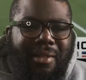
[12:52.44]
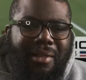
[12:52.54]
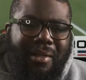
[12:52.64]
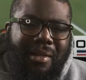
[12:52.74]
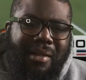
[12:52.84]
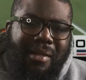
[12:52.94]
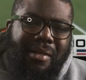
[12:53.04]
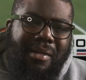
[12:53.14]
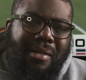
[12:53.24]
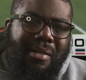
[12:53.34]

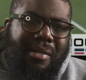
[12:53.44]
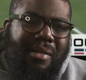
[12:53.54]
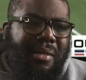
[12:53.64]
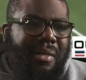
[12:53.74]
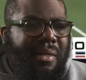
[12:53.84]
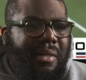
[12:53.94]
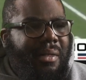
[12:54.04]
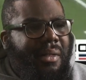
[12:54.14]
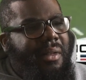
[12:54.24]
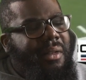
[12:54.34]

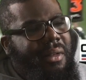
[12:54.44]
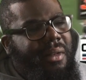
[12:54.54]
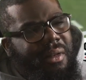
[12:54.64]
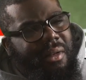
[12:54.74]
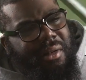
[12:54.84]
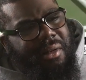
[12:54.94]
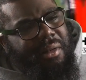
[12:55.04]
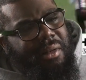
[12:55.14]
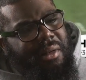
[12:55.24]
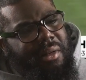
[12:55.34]

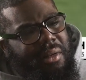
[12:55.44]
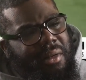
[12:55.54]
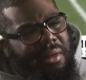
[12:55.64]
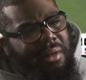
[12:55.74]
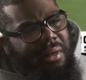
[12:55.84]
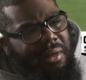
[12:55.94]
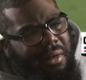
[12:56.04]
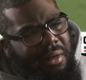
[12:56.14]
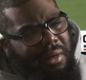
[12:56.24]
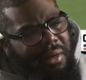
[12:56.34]

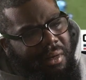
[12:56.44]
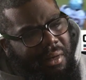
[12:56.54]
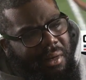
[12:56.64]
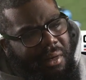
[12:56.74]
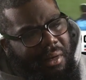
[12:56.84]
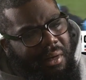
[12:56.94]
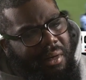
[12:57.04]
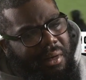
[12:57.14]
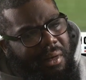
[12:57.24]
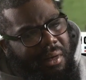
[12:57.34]

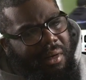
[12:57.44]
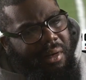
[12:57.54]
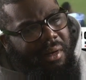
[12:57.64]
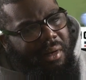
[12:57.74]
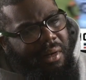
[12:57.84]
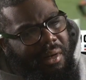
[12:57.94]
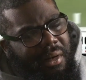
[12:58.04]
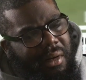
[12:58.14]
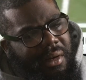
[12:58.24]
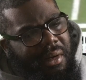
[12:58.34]

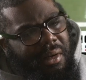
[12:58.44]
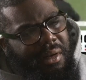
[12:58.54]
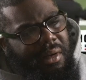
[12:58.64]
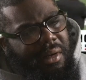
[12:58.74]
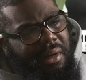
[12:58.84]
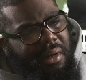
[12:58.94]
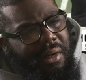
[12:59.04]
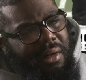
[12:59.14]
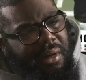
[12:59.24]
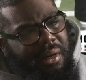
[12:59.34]

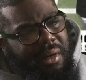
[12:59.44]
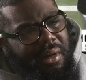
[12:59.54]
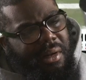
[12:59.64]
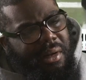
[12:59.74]
[no speech]